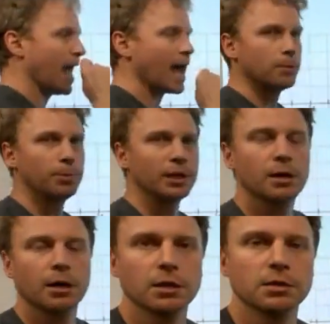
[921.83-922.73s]

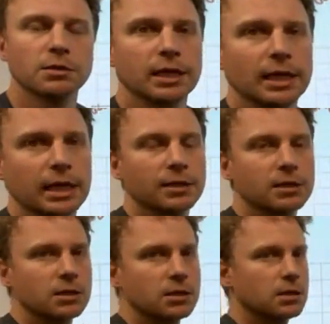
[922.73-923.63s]
because
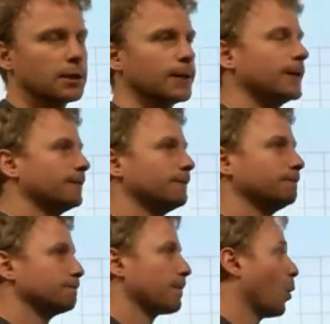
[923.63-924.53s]
it's 1
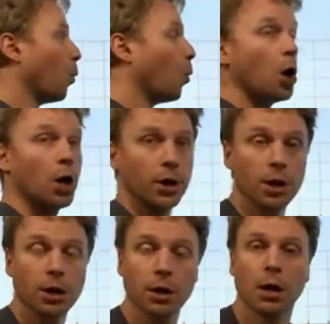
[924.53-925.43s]

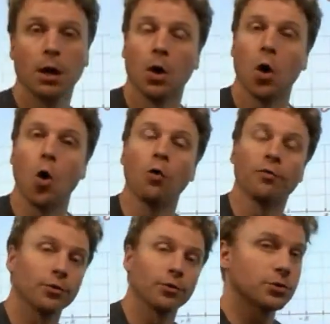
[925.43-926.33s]

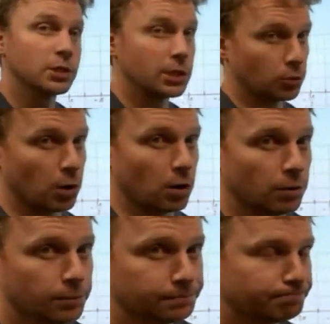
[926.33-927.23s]
over
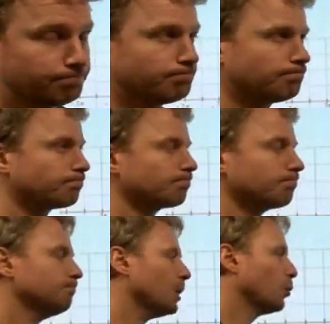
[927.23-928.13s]
0,
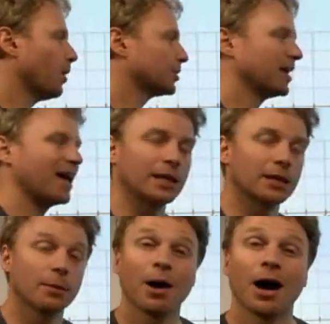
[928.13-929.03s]
we're actually heading in the
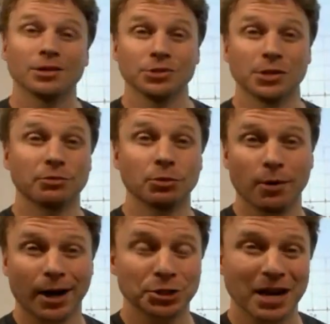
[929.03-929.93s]
positive
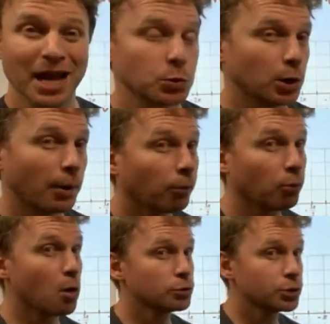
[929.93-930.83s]
direction as we
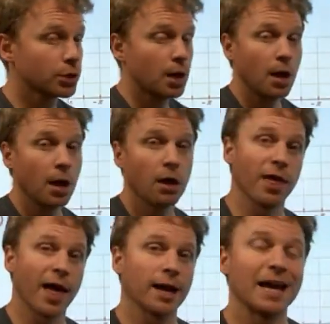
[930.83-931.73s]
approach
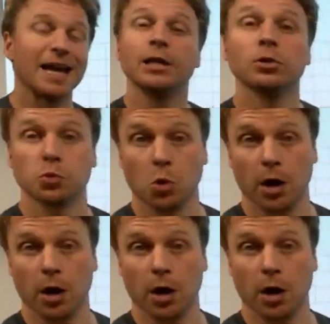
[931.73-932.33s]
that. And here's why.